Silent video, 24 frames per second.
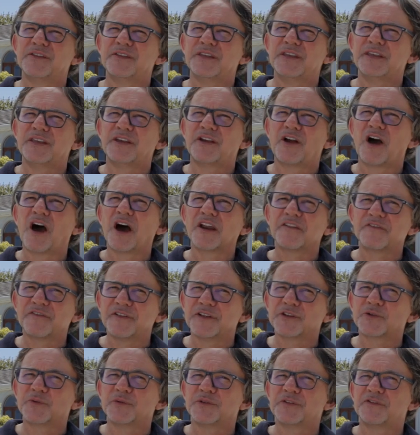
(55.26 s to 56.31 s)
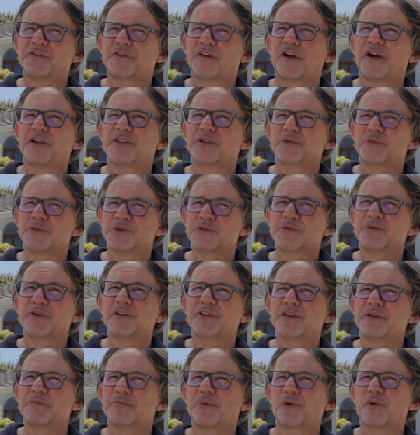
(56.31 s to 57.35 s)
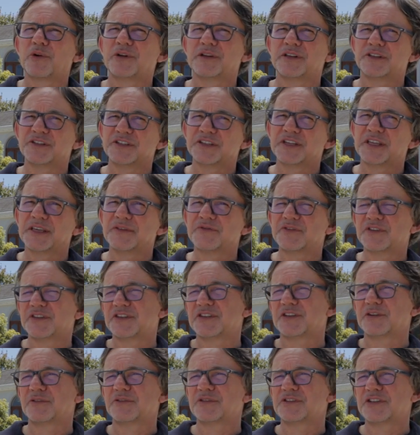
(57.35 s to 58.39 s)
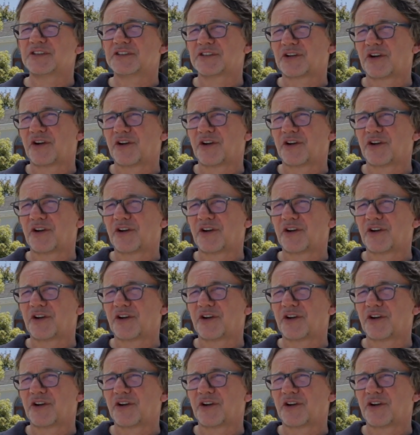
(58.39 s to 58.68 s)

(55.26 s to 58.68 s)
The conflict with the father was really important because it gives the series its